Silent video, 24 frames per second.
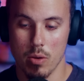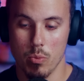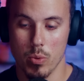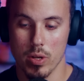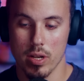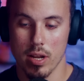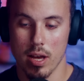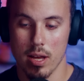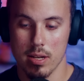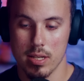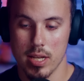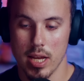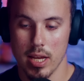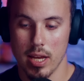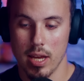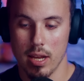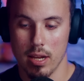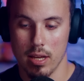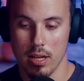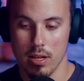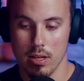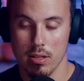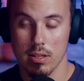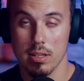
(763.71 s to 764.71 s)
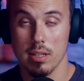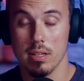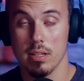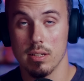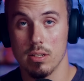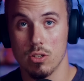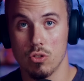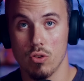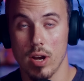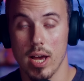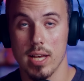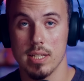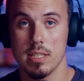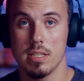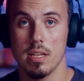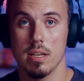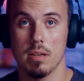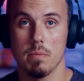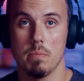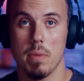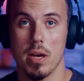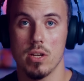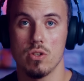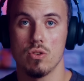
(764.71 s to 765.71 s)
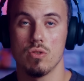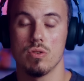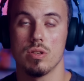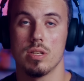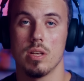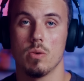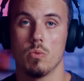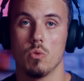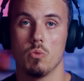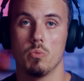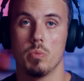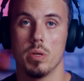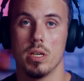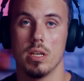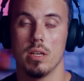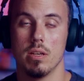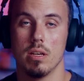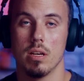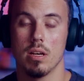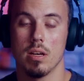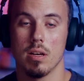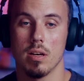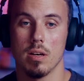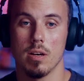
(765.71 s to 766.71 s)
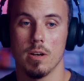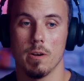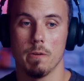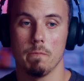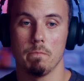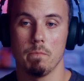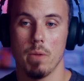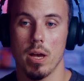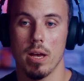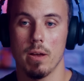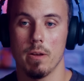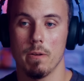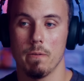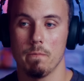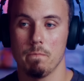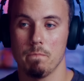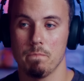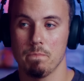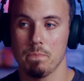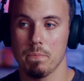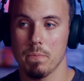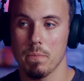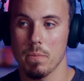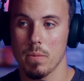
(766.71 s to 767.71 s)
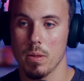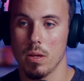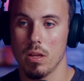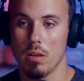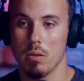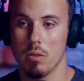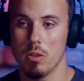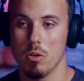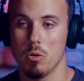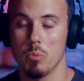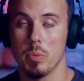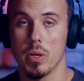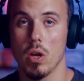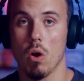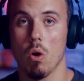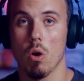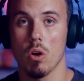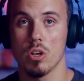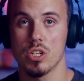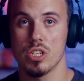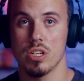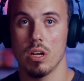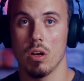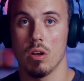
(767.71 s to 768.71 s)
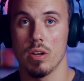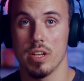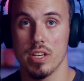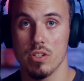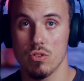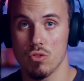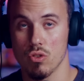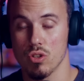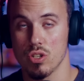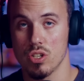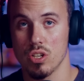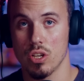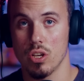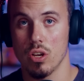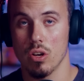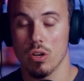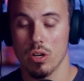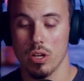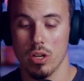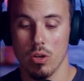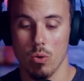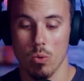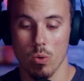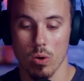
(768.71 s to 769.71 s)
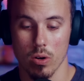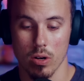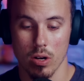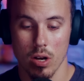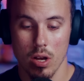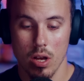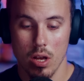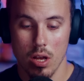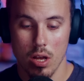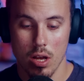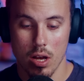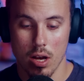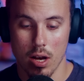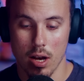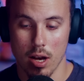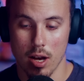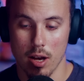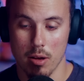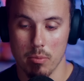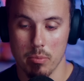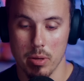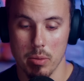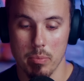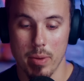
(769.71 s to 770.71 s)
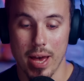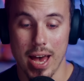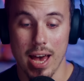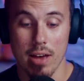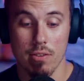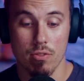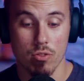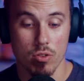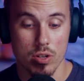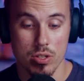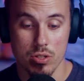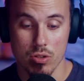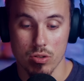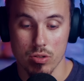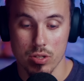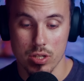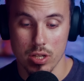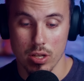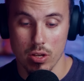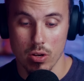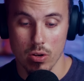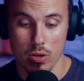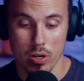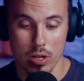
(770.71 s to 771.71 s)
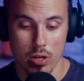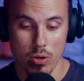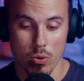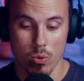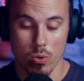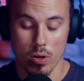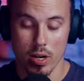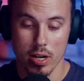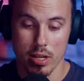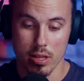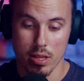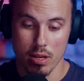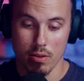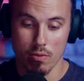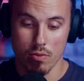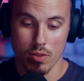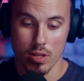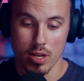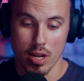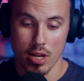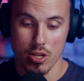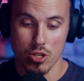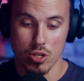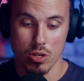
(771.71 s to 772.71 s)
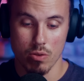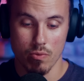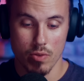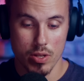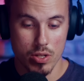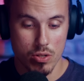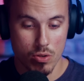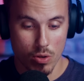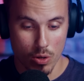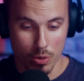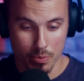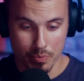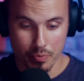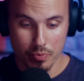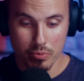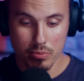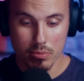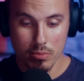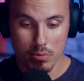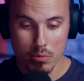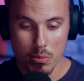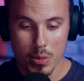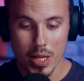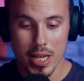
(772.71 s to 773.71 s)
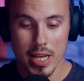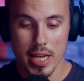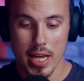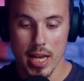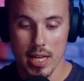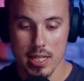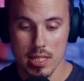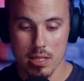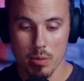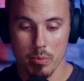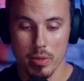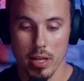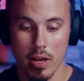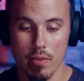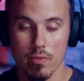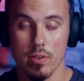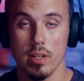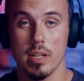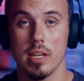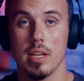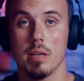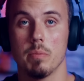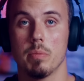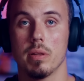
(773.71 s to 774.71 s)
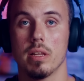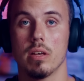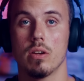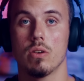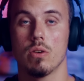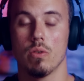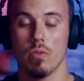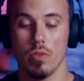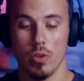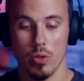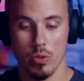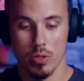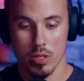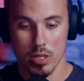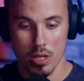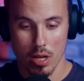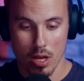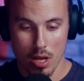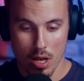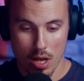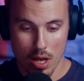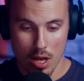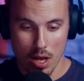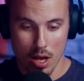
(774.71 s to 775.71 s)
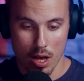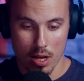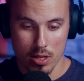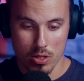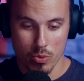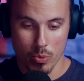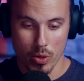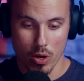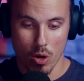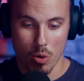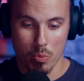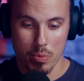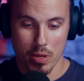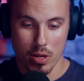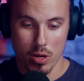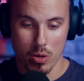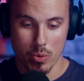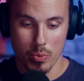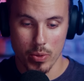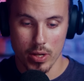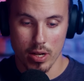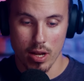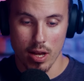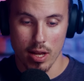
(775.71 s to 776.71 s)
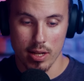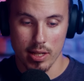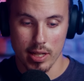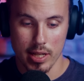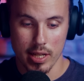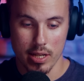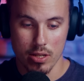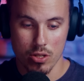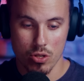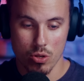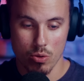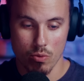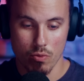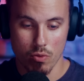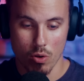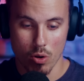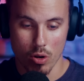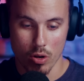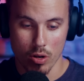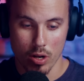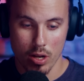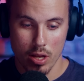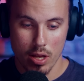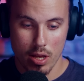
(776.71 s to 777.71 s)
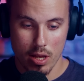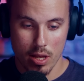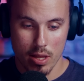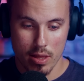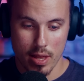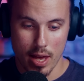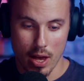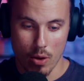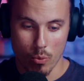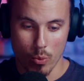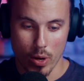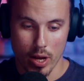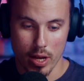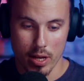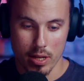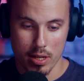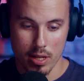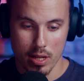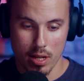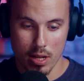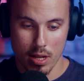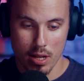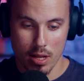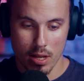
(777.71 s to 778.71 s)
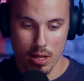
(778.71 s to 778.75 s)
he will not take any drastic measures that will be that'll be harsh on Israel's security or be bad for Israel's security or anything for the nation of Israel. He has some left-leaning political views, so we hope that he will not lean too far that way. And